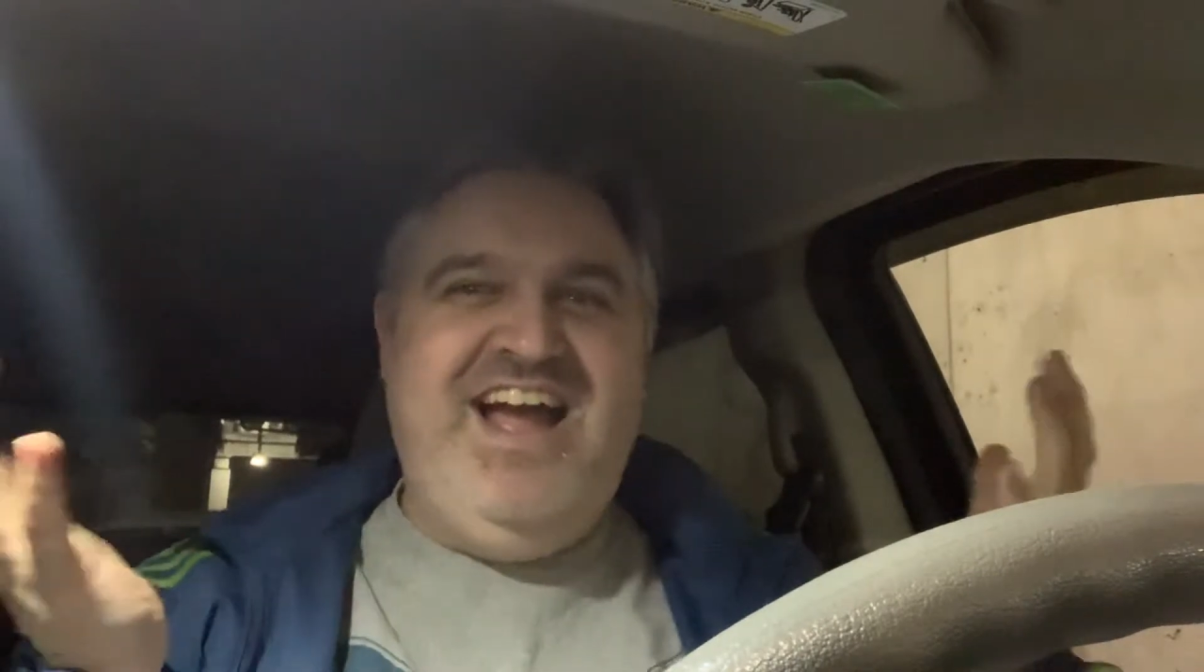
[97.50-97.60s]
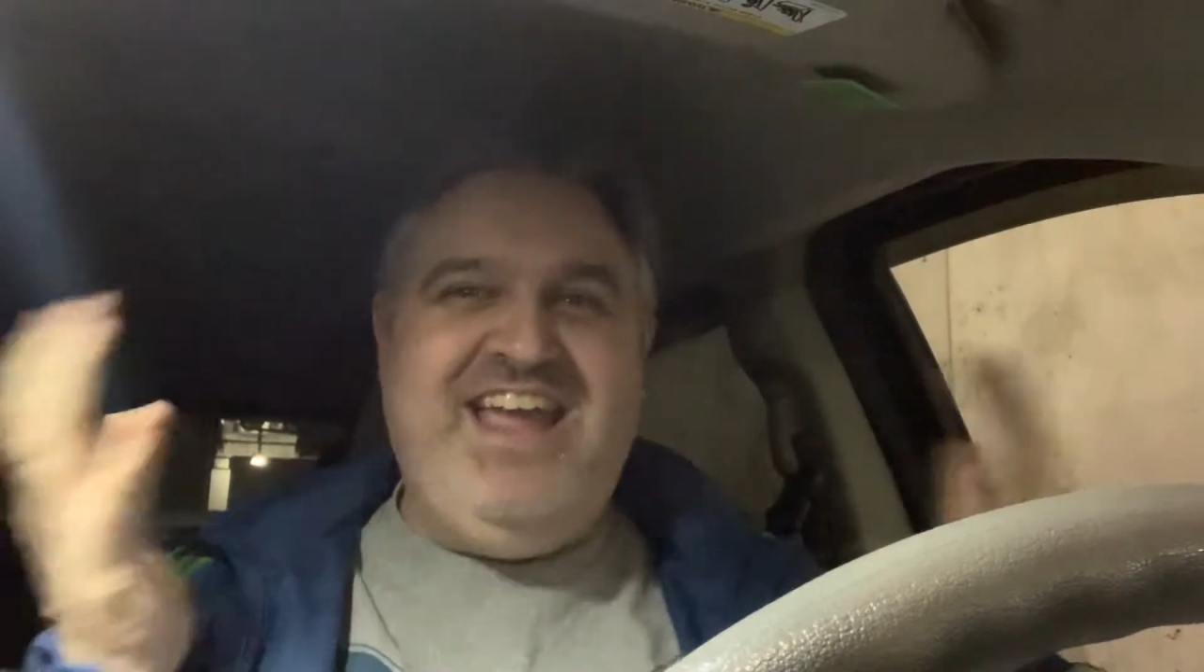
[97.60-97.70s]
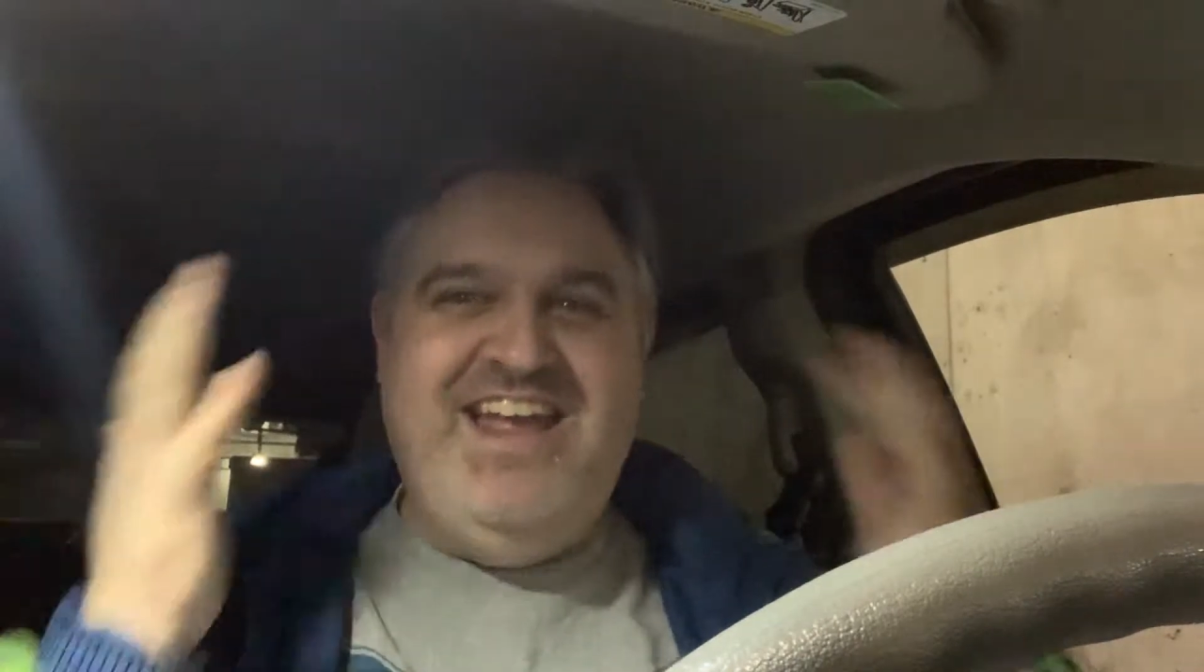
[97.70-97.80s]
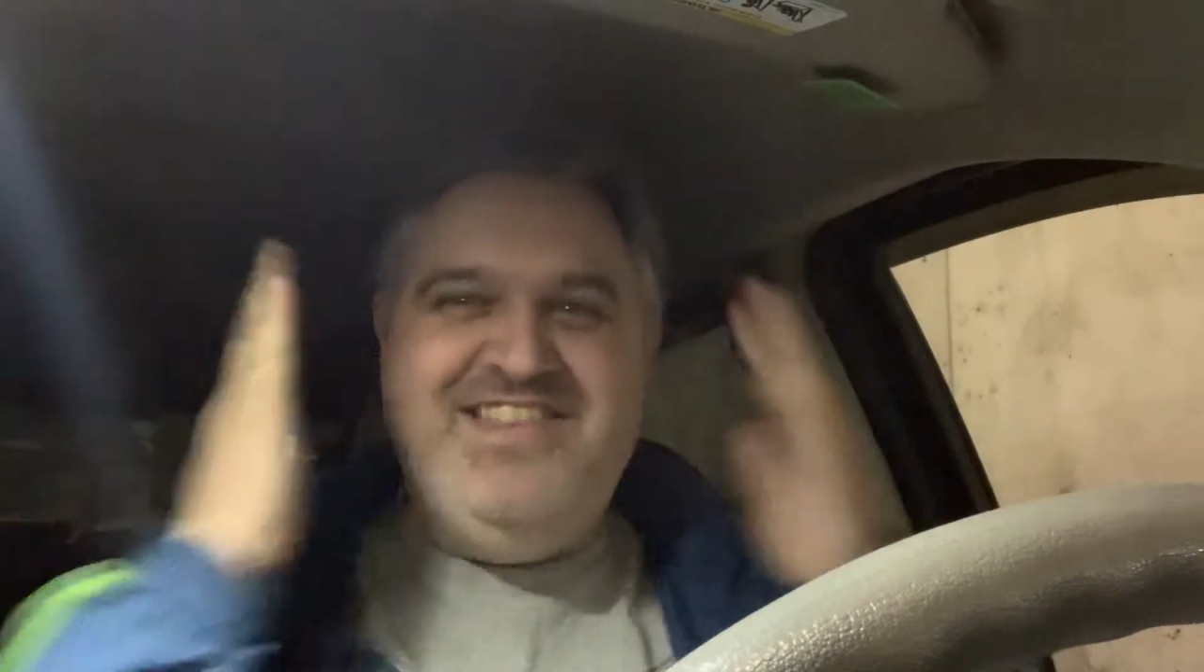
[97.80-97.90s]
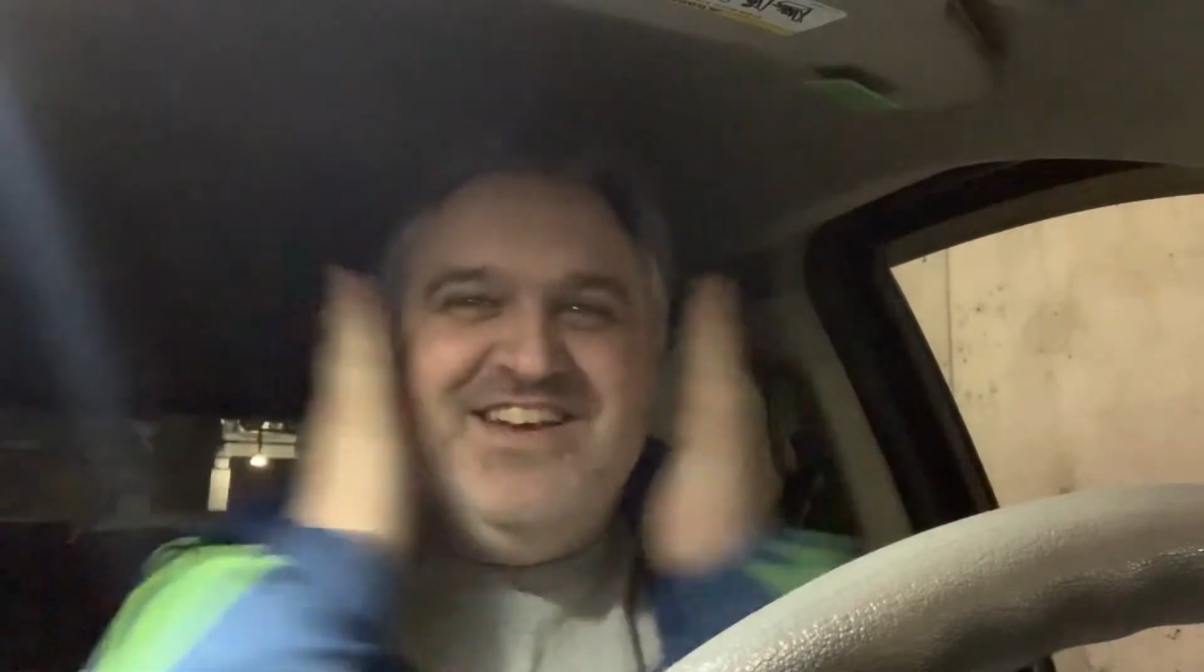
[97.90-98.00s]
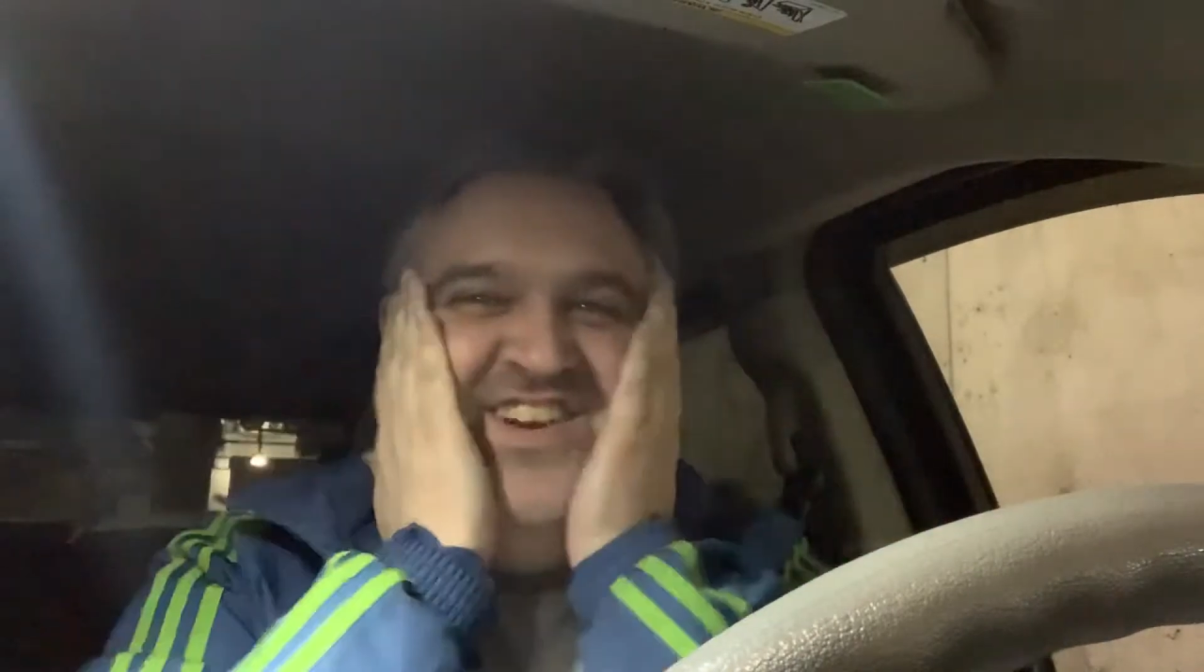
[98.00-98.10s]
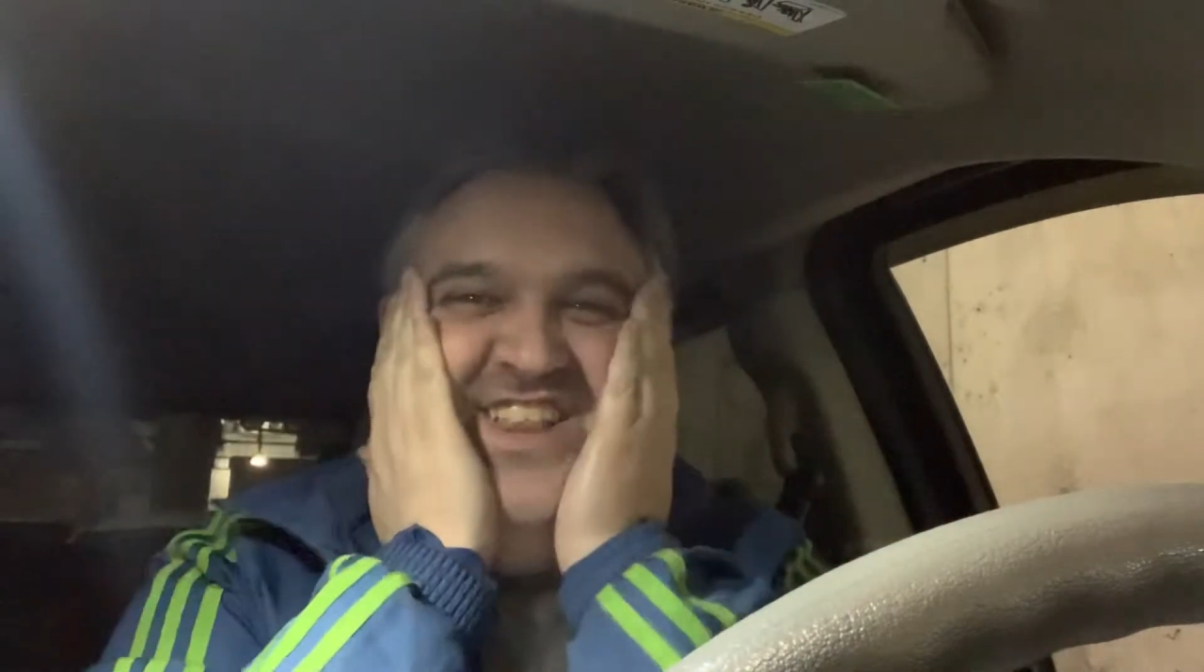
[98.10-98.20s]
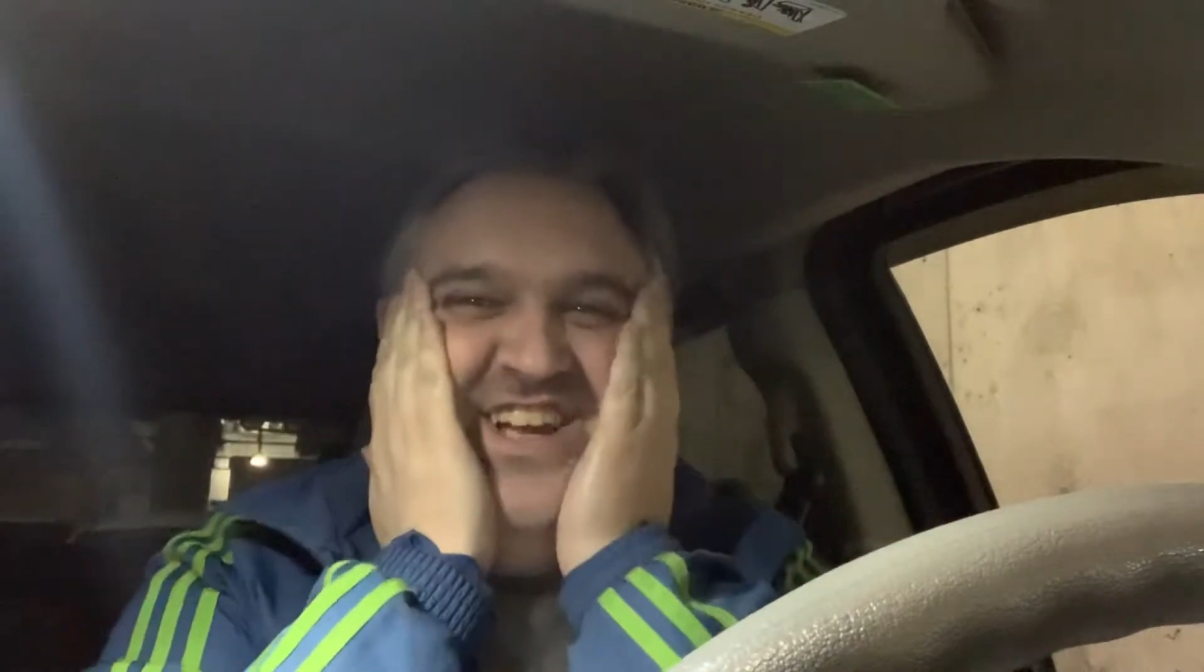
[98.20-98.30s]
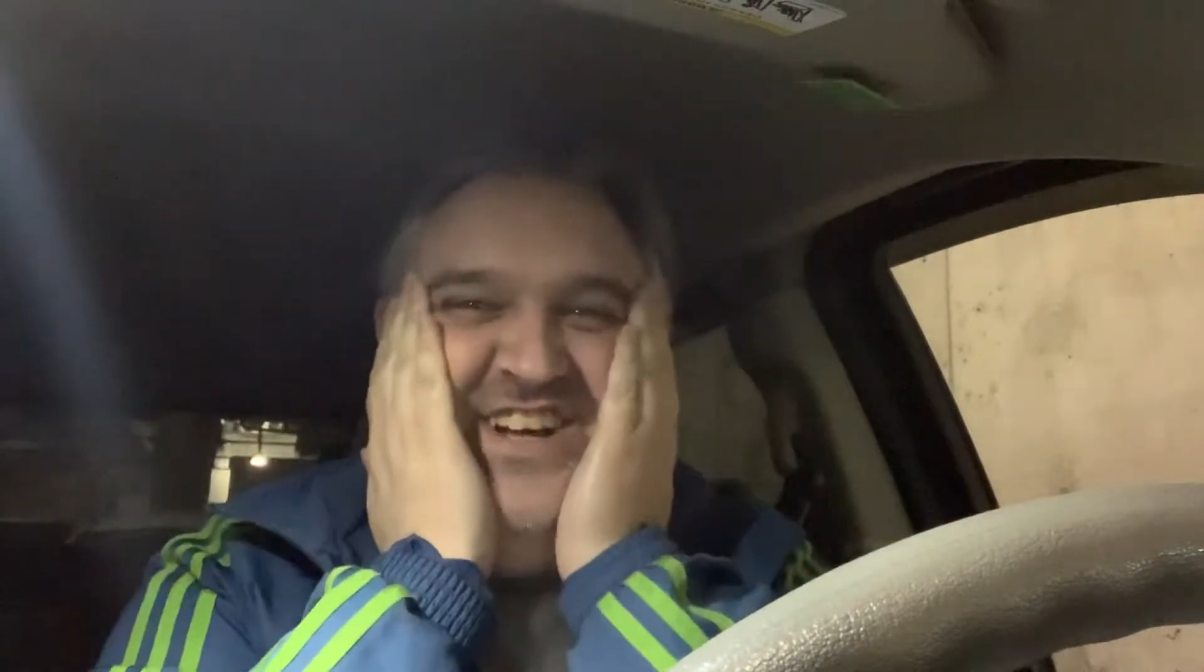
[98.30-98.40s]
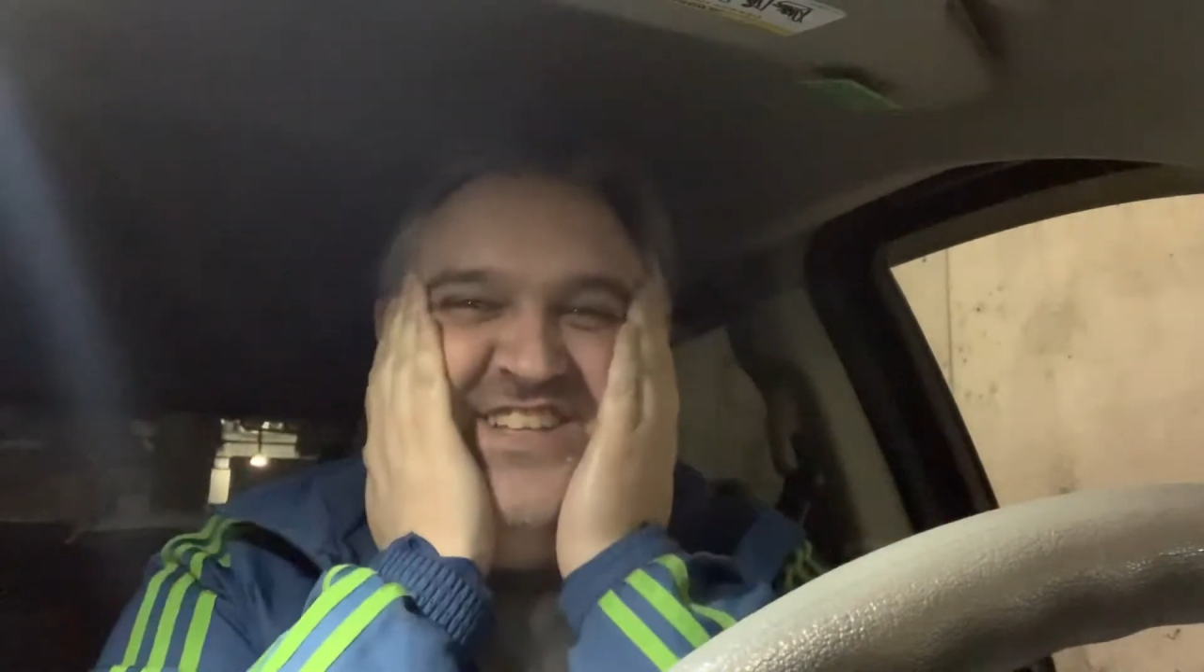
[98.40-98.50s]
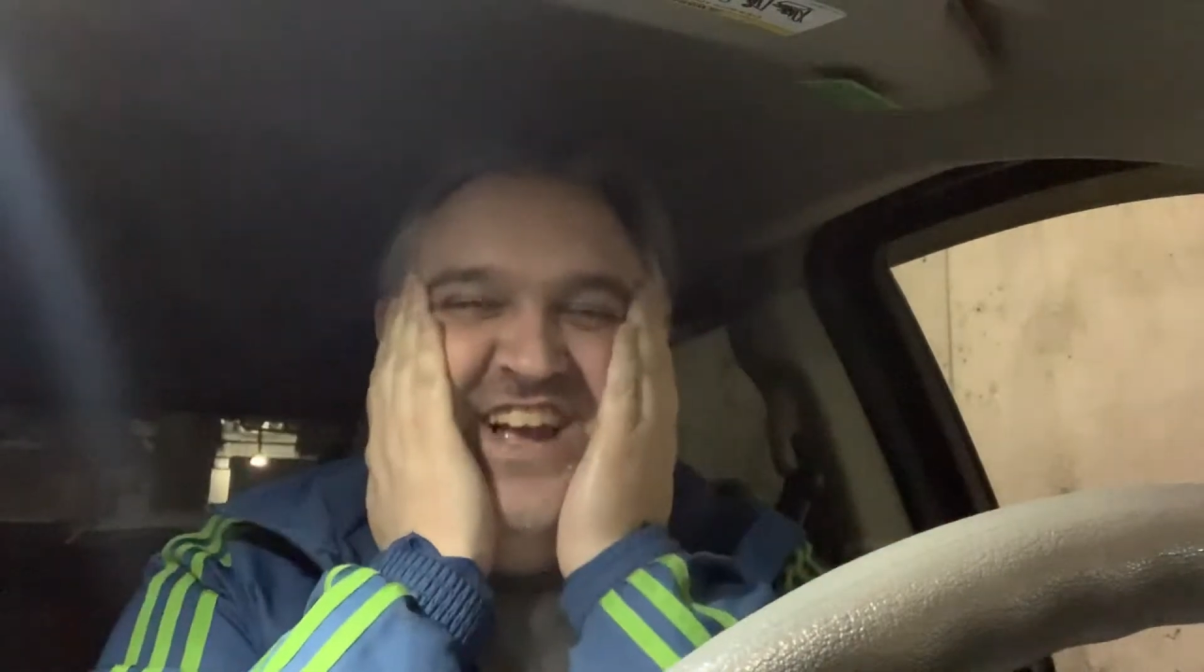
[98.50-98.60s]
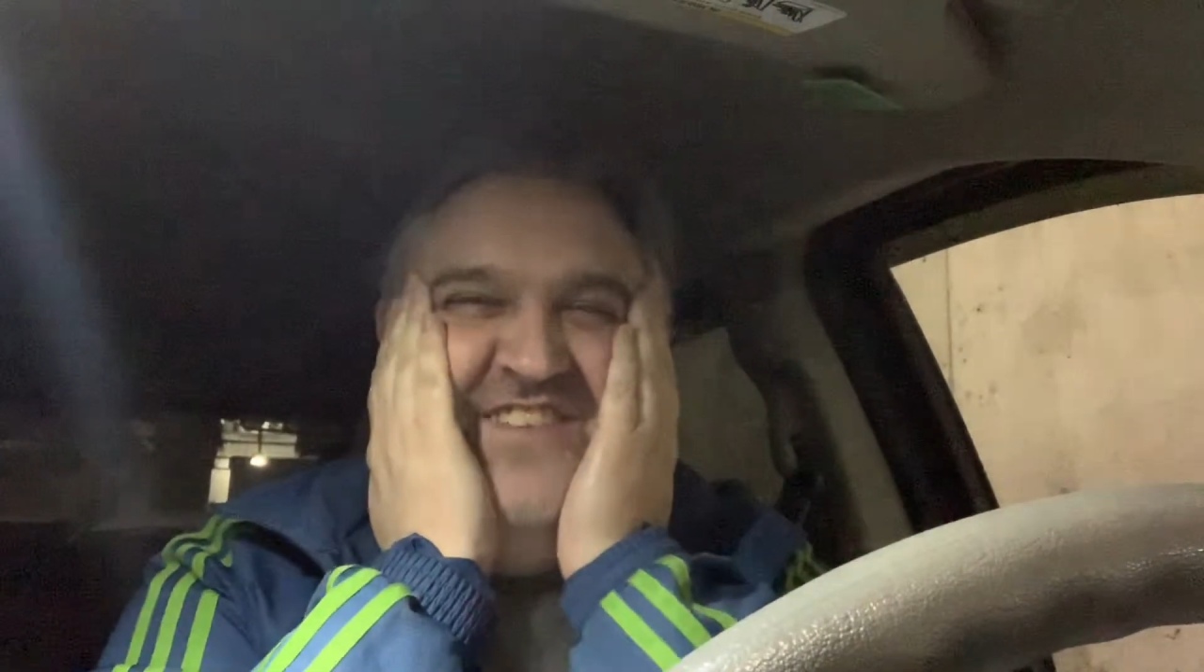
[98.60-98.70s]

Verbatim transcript: can't think of anything else.